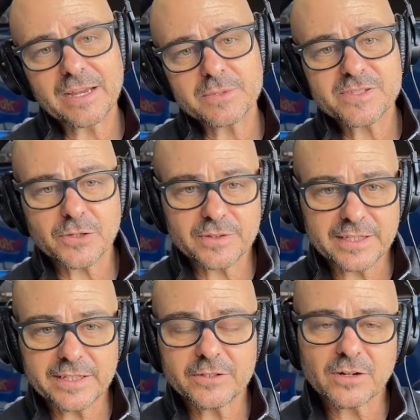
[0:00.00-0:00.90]
I would turn the
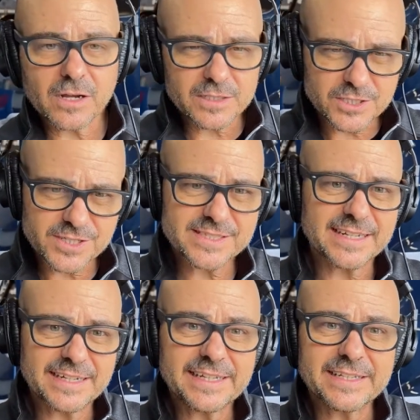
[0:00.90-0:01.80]
heater on and just let
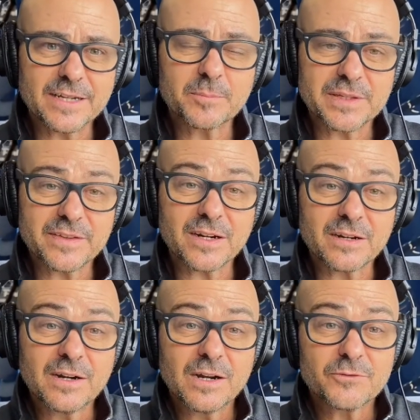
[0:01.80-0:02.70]
it heat up in there
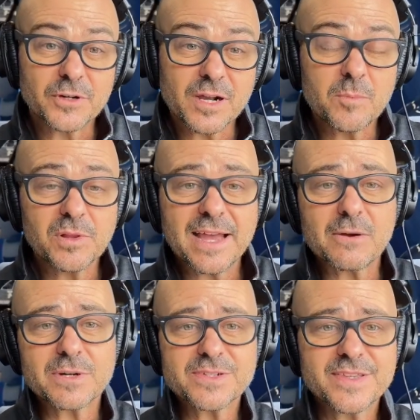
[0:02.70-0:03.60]
for a couple
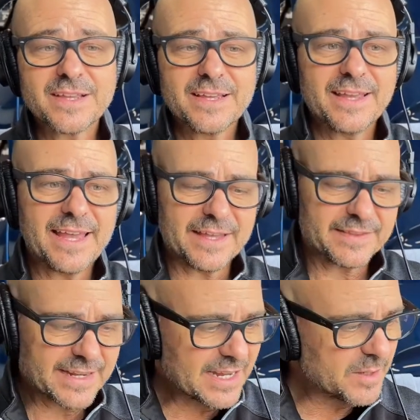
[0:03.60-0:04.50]
hours, and
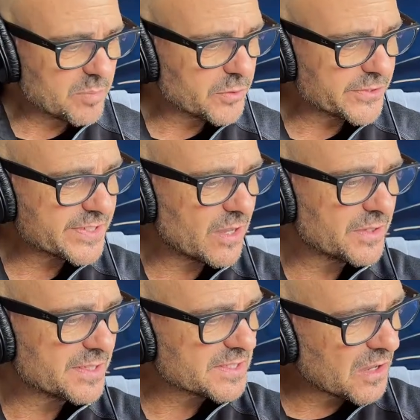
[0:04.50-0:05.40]
that kind of pulls all
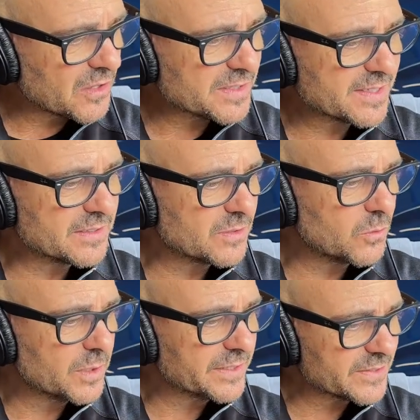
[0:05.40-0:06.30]
the salts and the
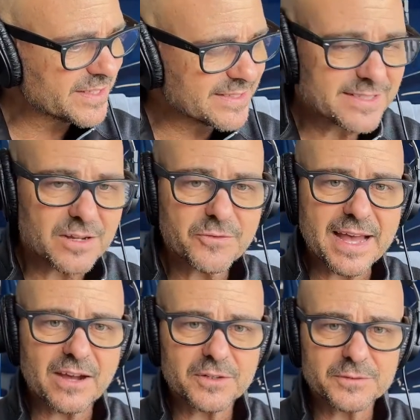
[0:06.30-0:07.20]
oils and stuff
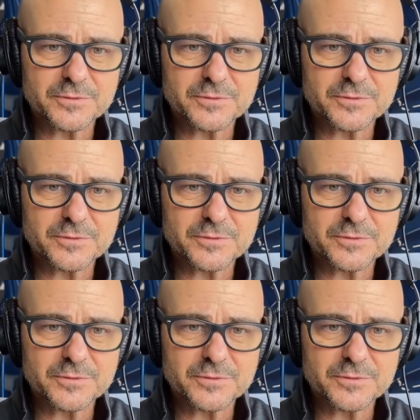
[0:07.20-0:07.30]
out,